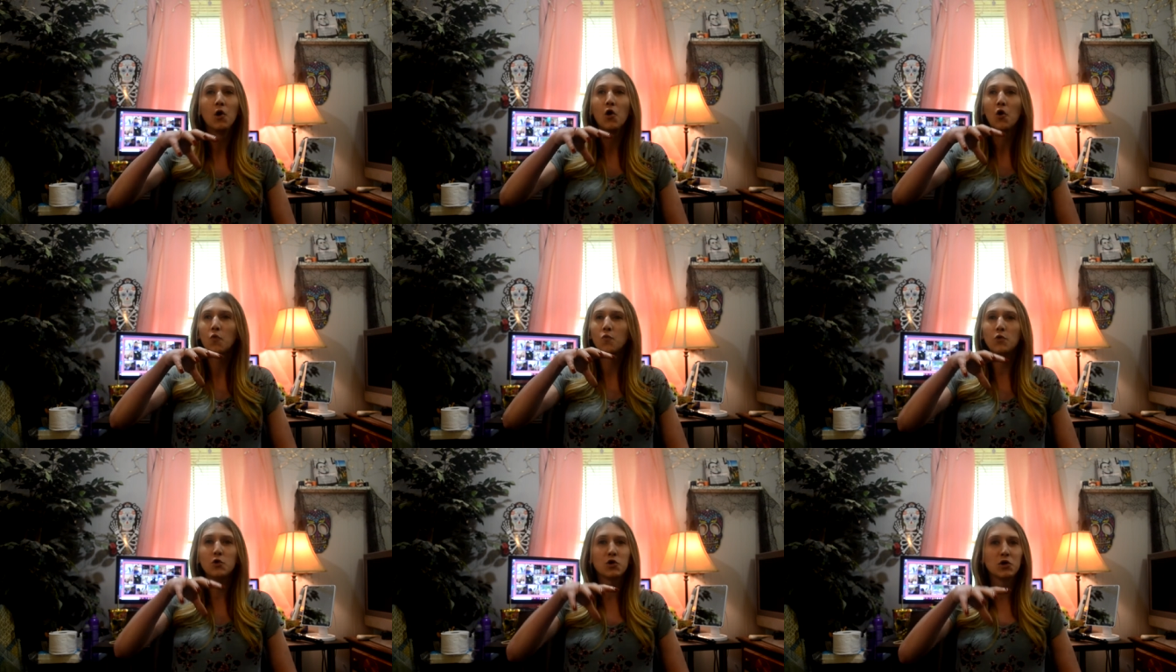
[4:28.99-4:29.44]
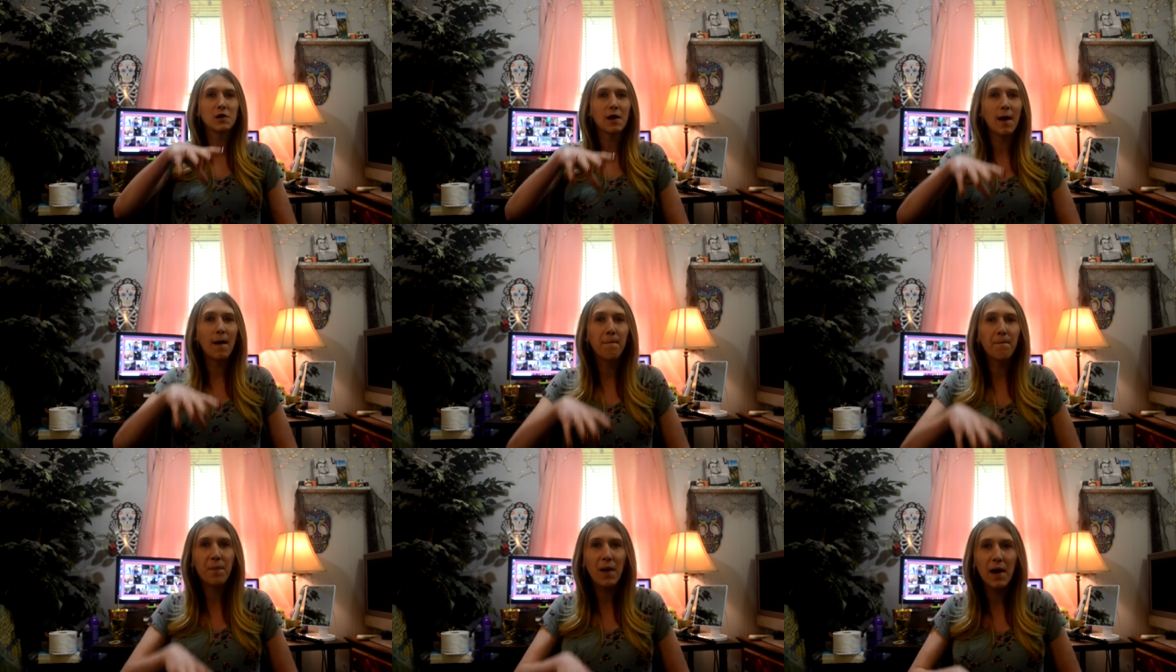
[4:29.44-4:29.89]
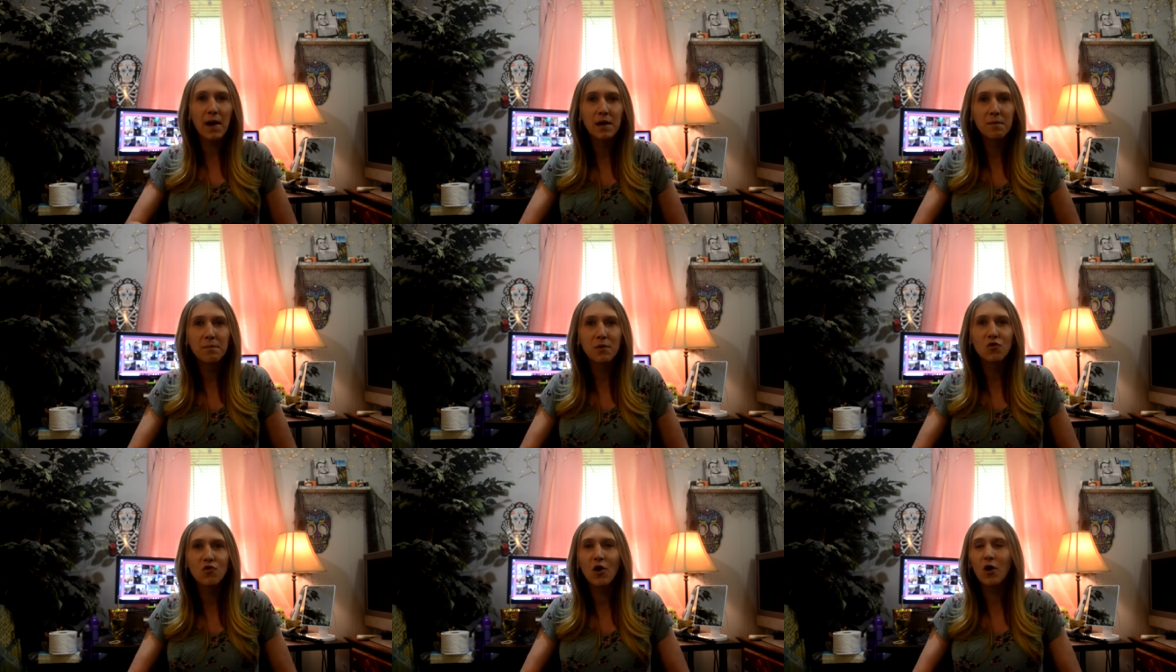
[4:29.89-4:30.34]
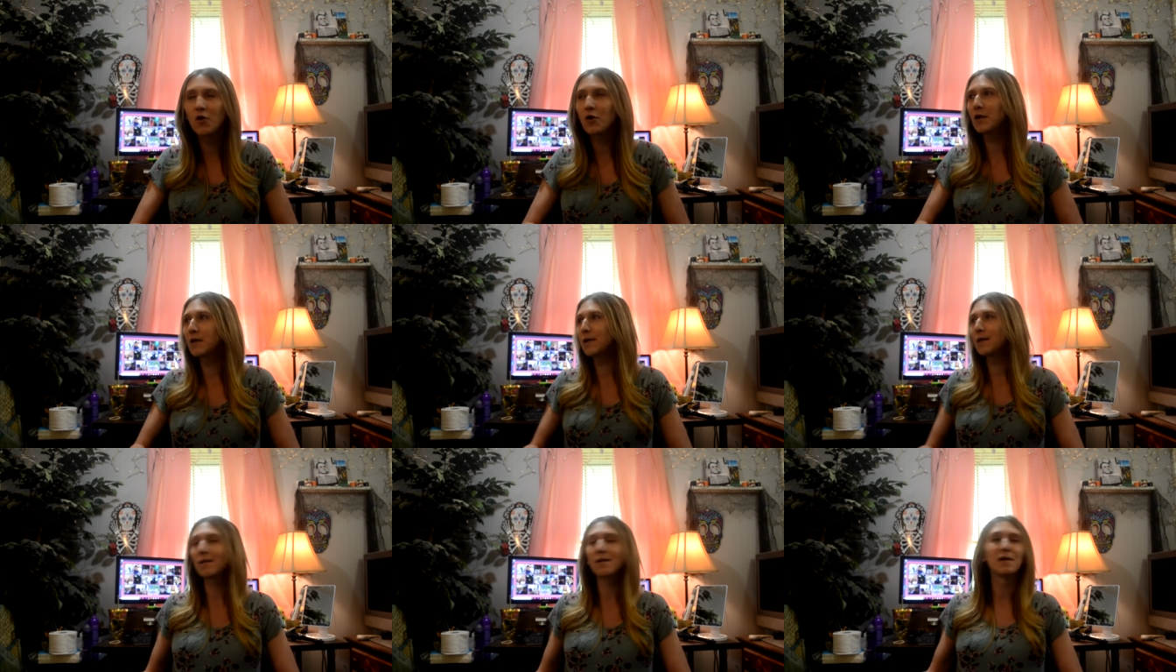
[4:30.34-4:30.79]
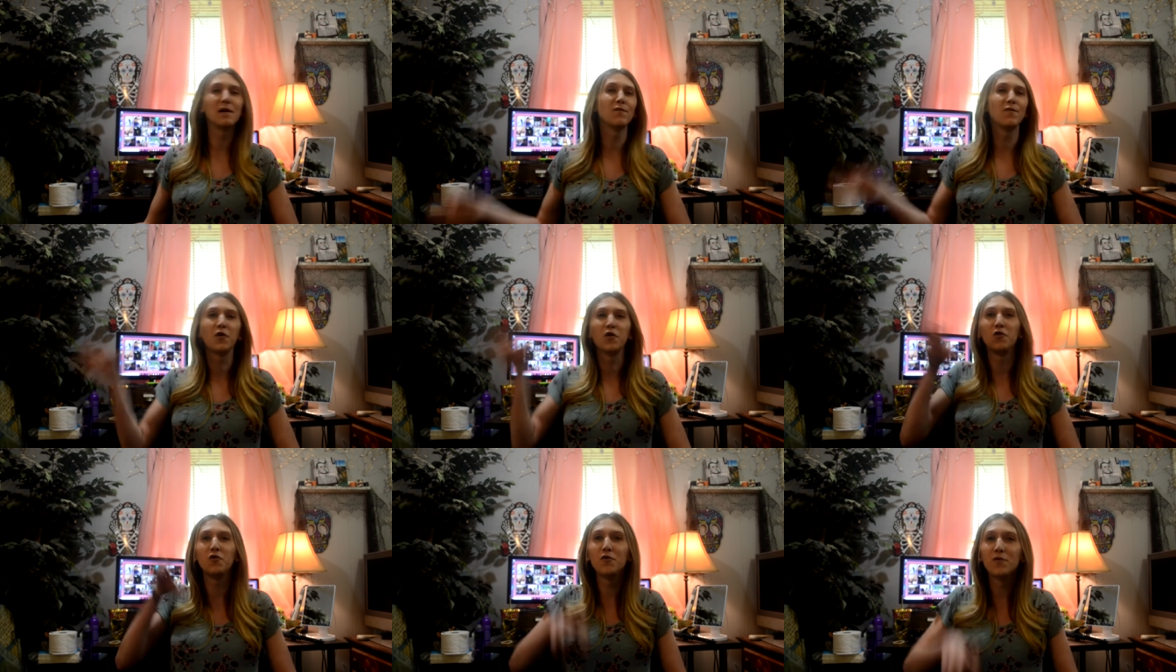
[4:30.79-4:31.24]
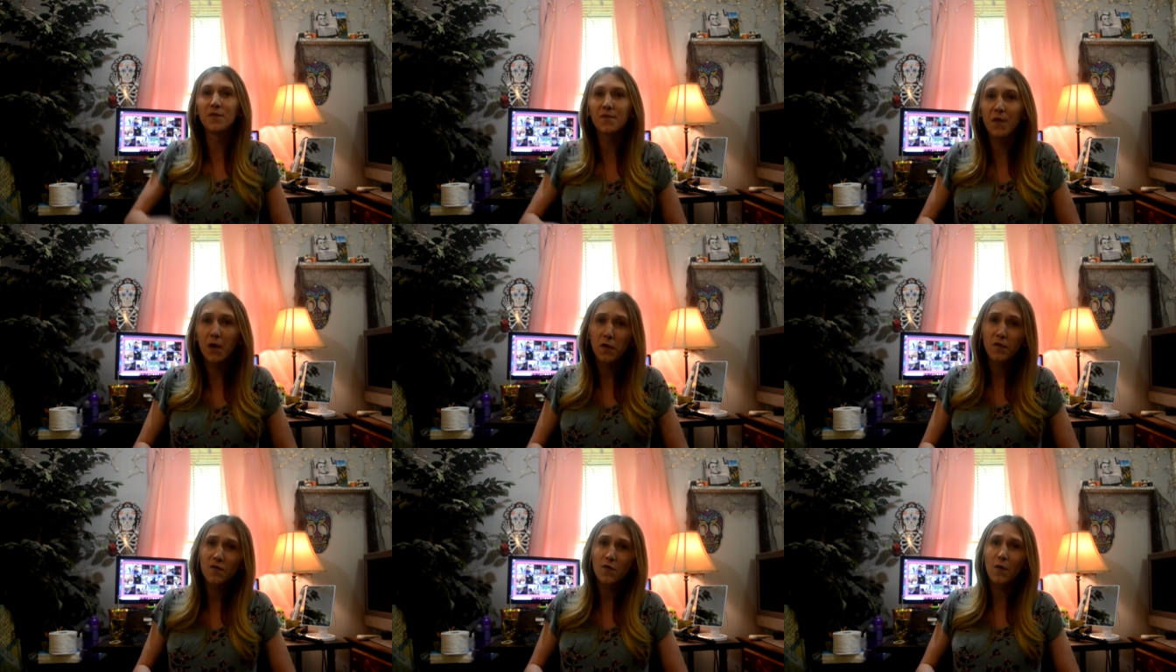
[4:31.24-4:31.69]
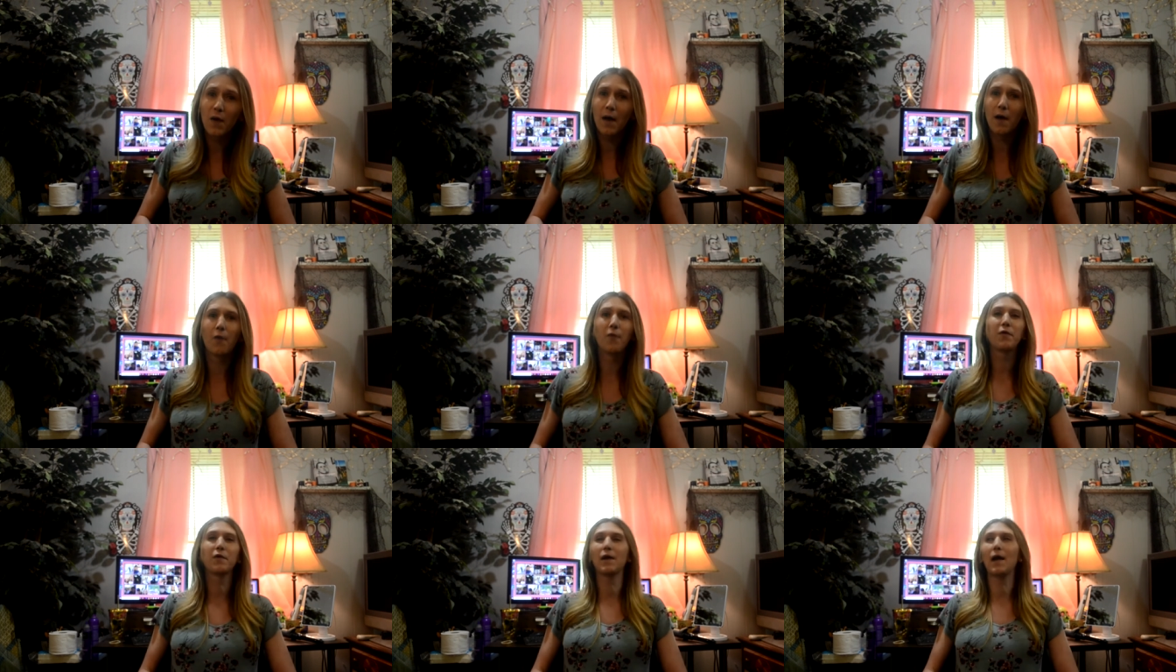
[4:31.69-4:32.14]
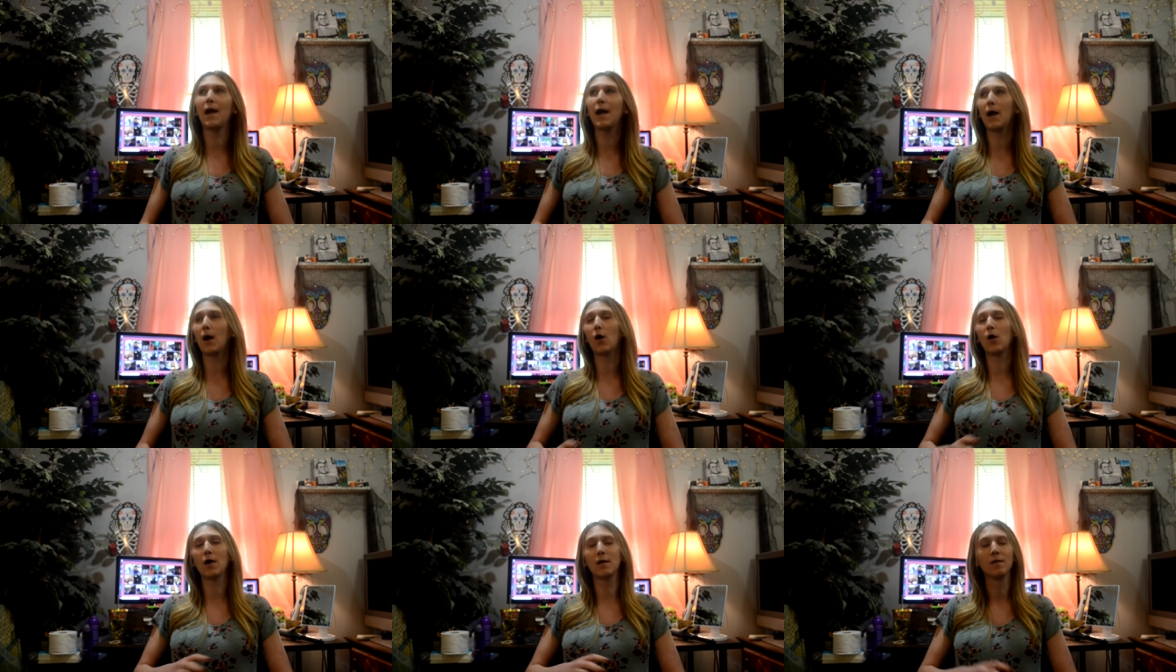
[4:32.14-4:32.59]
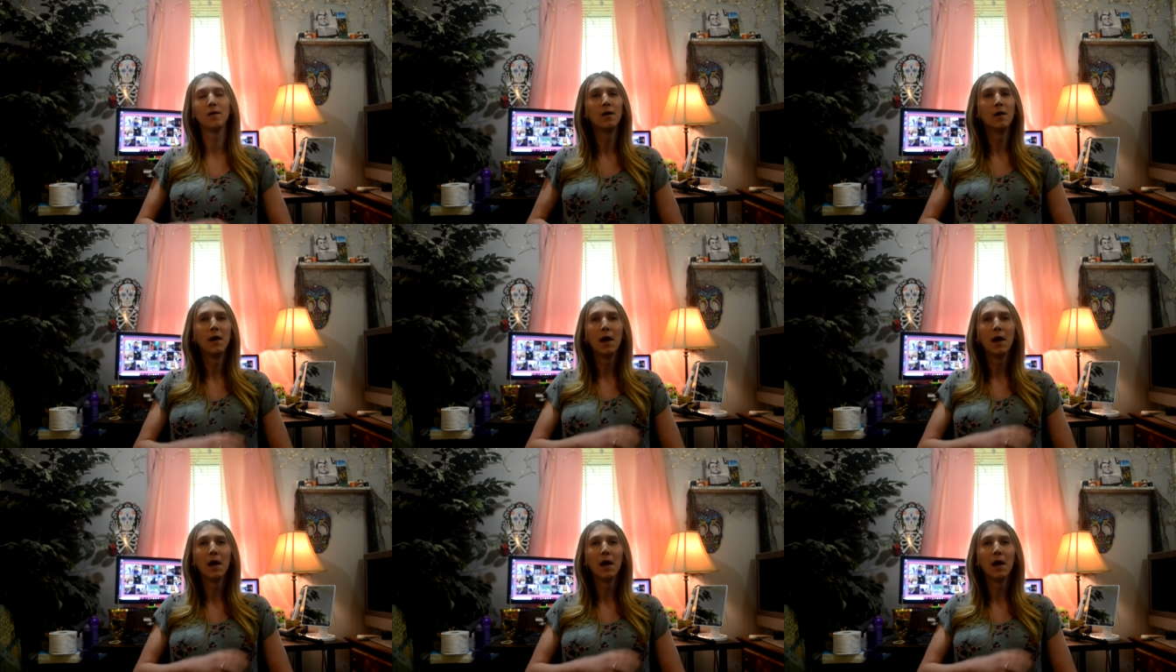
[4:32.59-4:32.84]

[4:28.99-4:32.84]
we should have paid maternity leave and universal health care and,